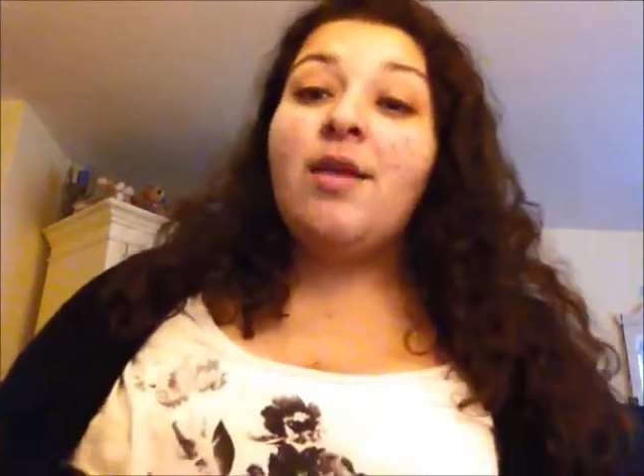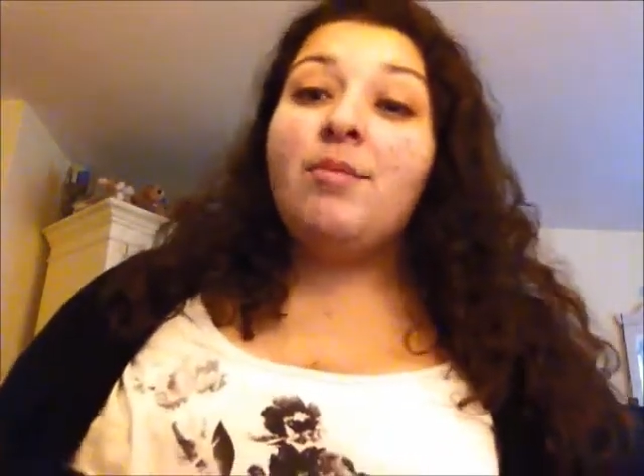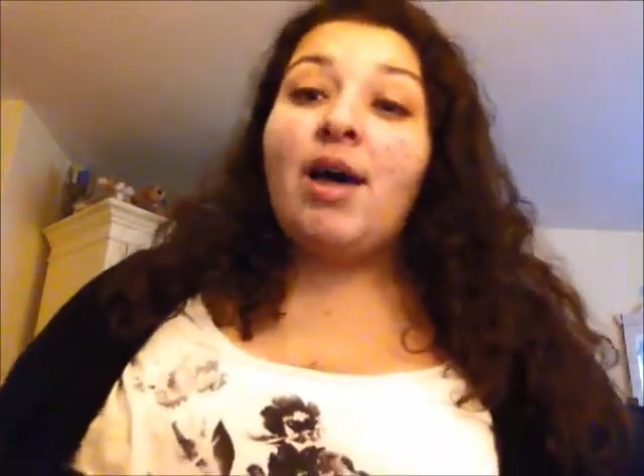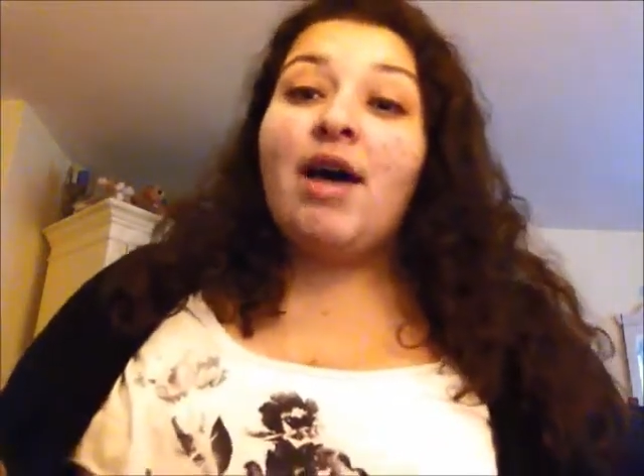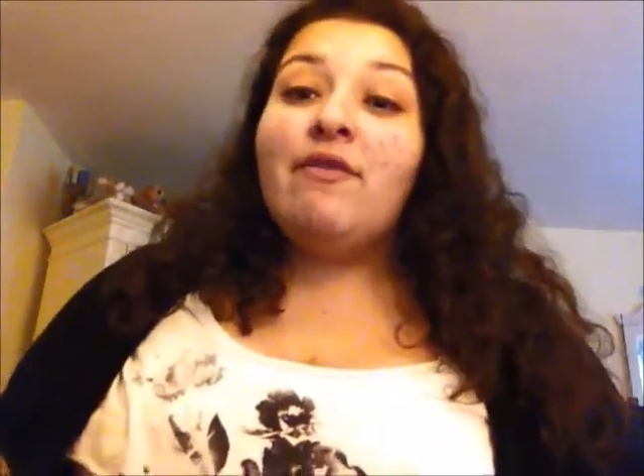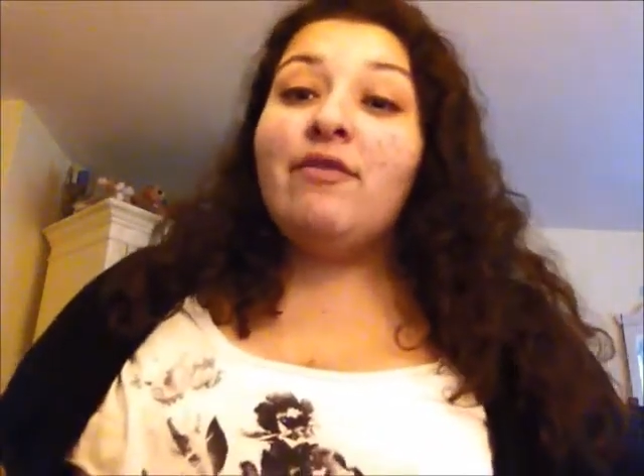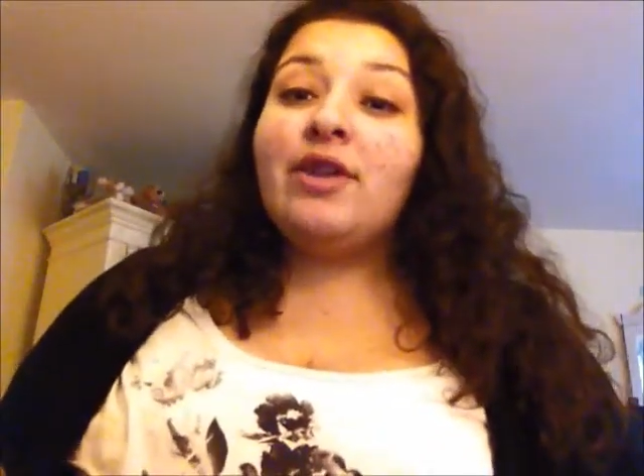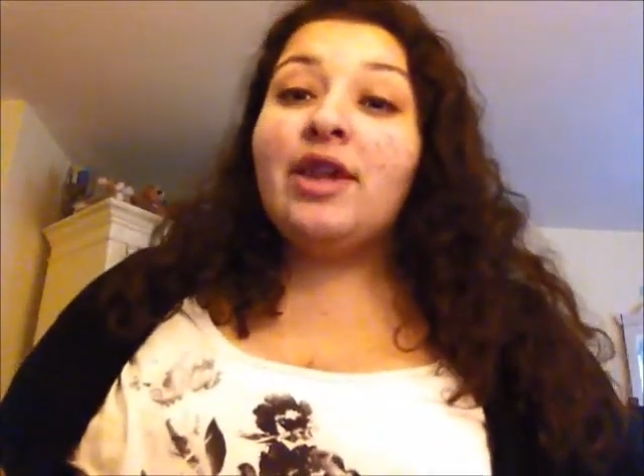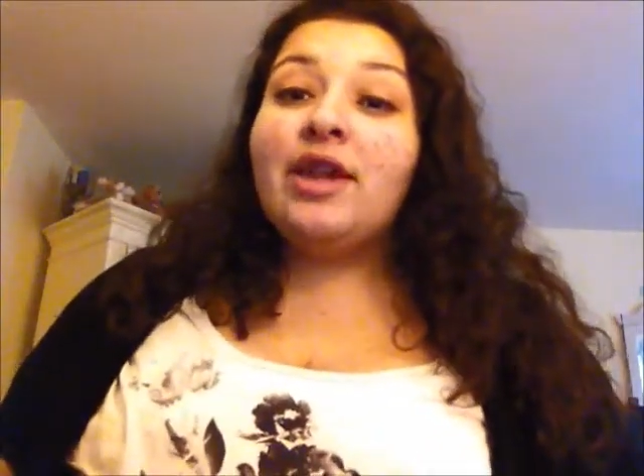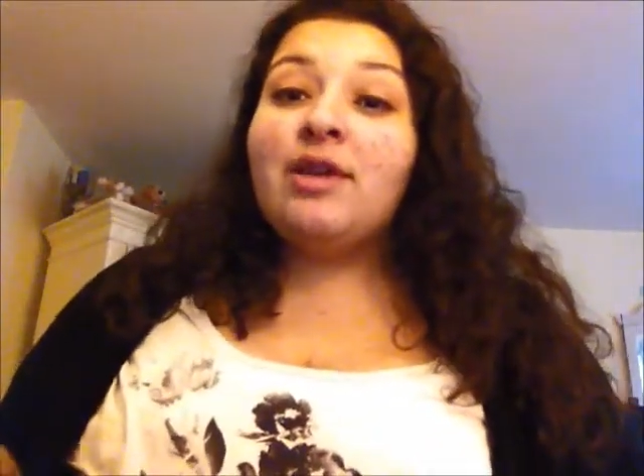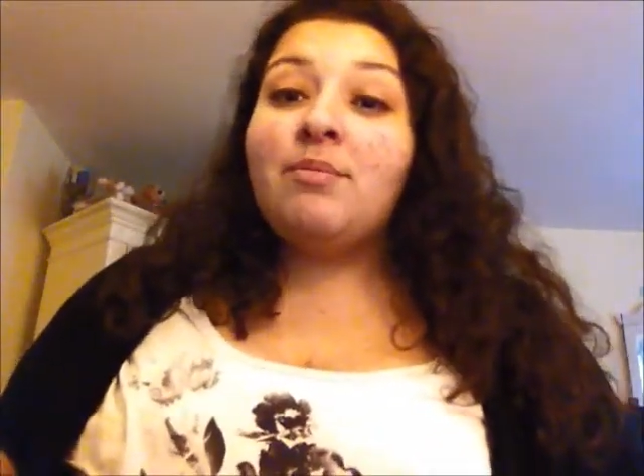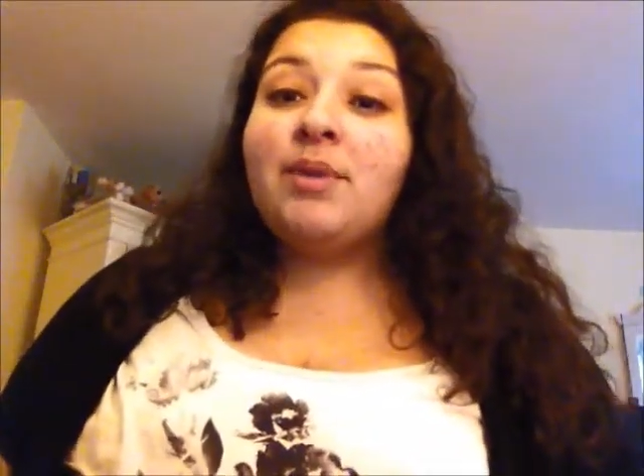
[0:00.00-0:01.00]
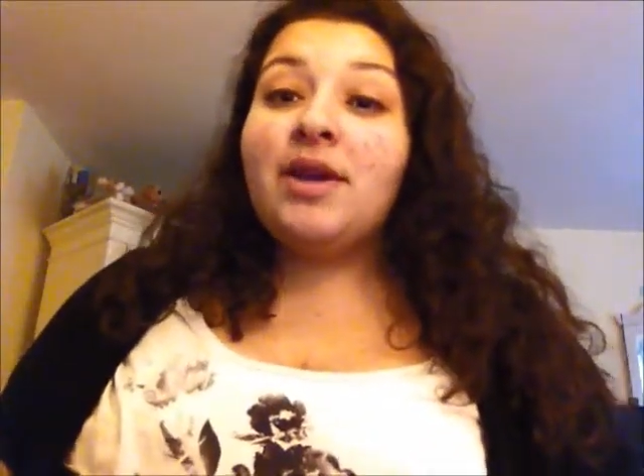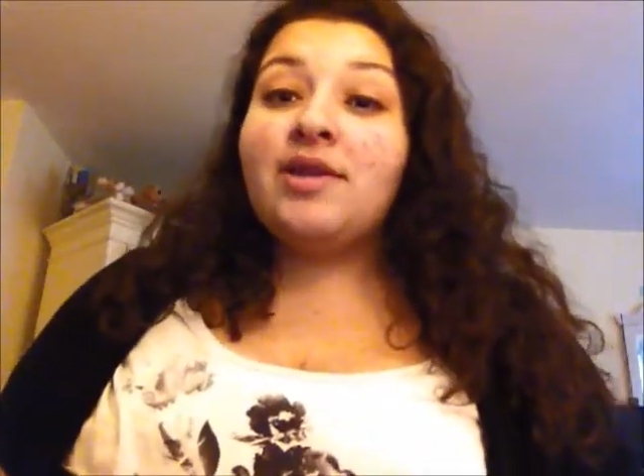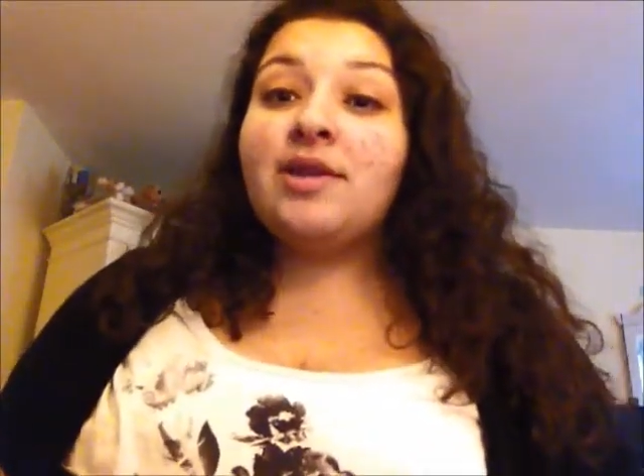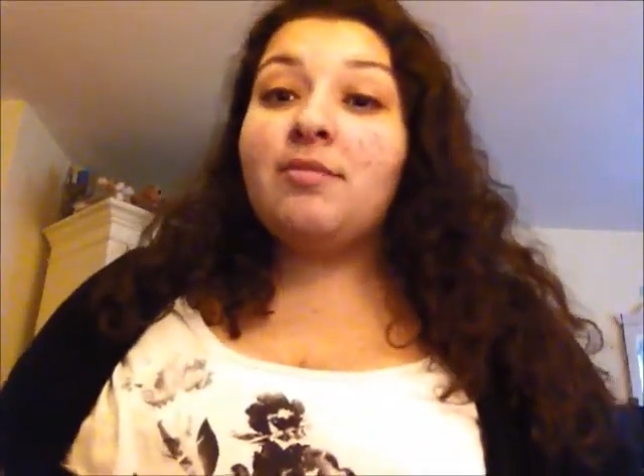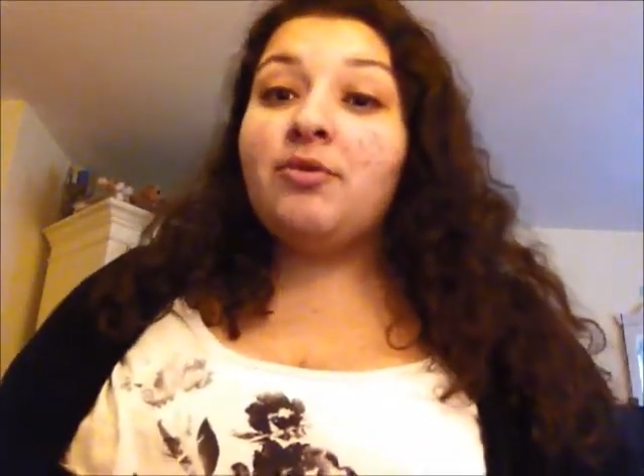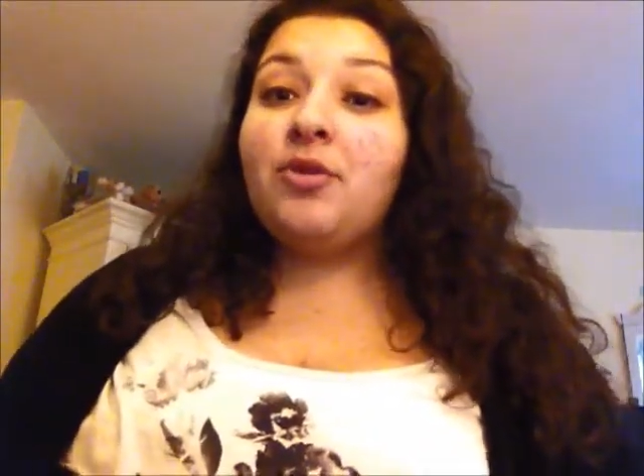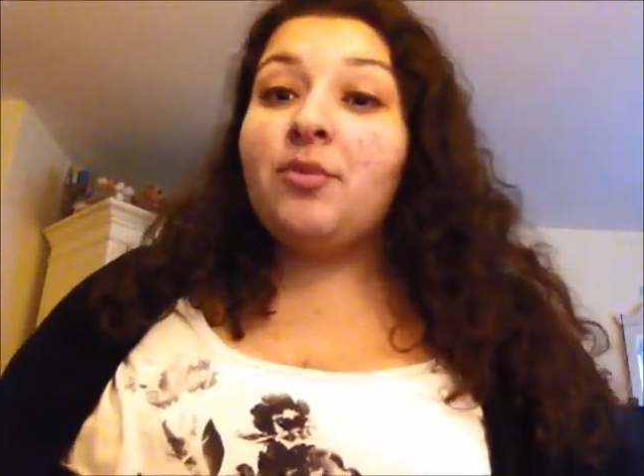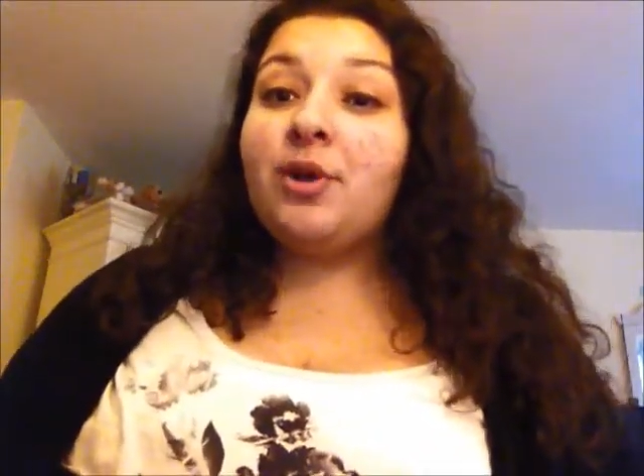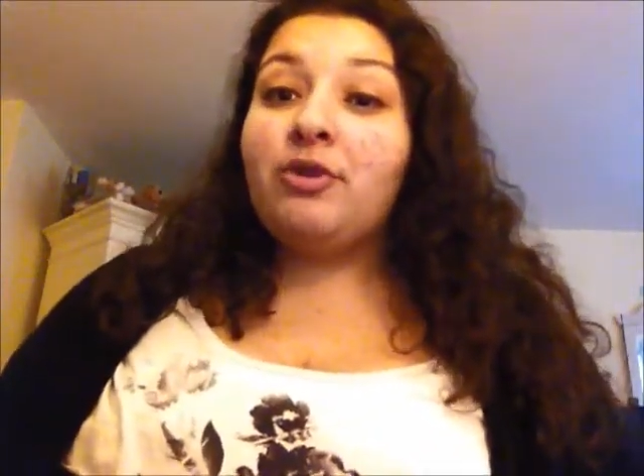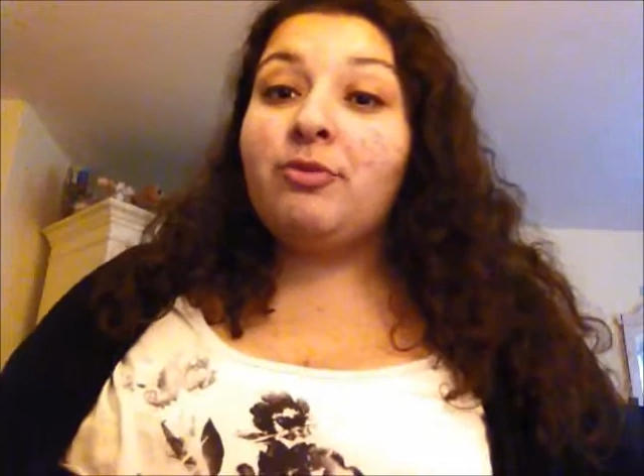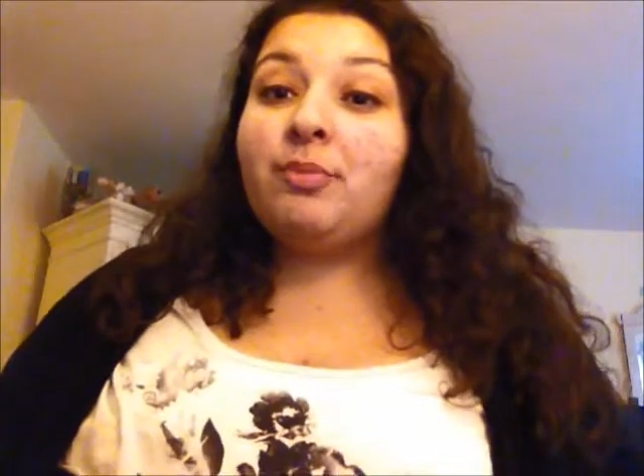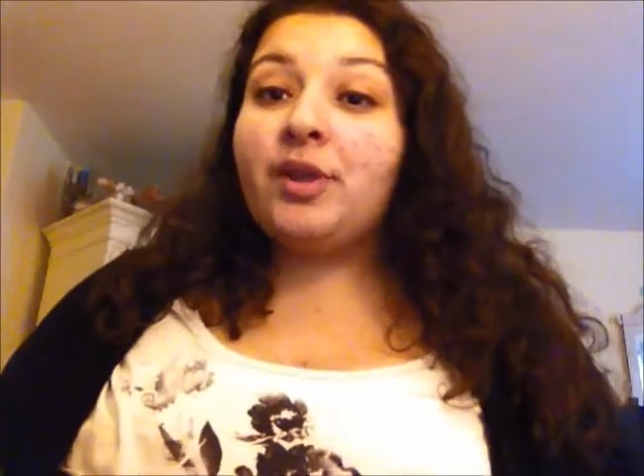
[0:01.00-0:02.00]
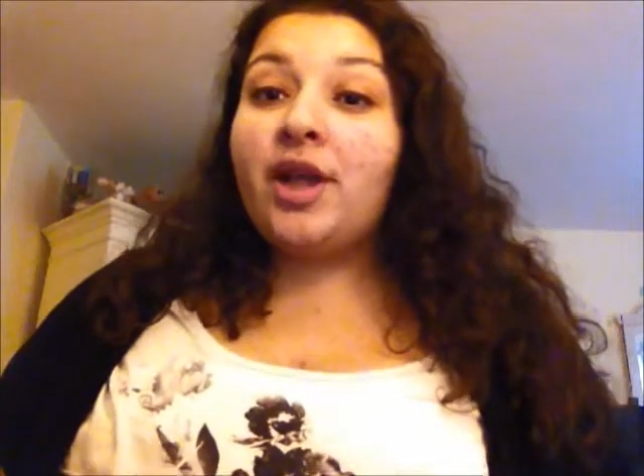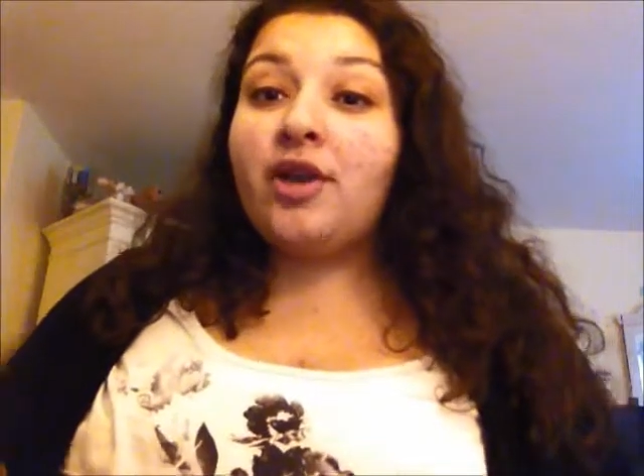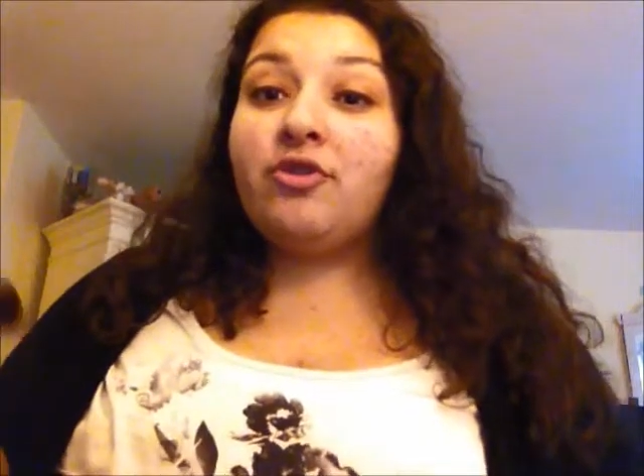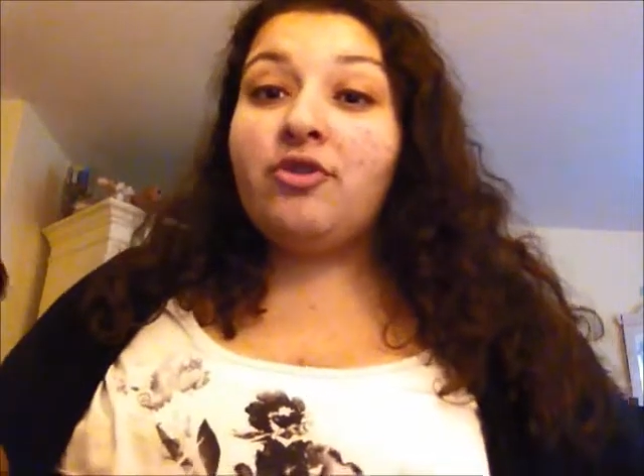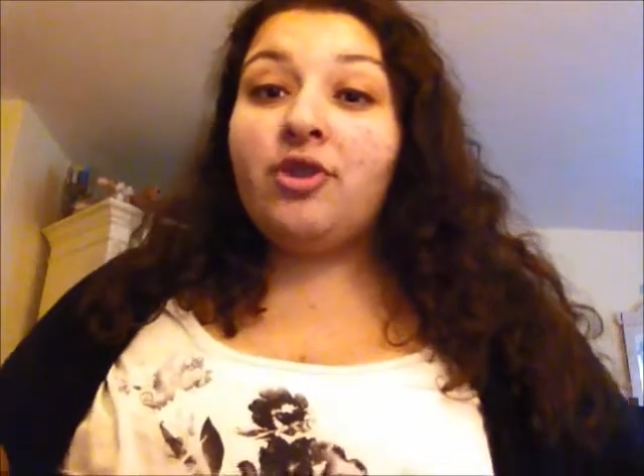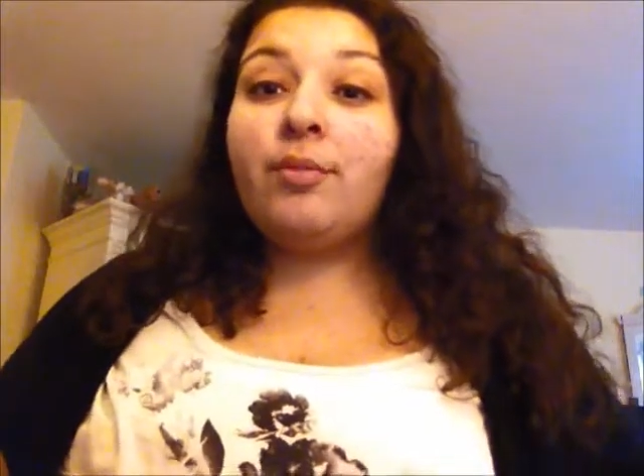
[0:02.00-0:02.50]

but I feel like it picks up too much blush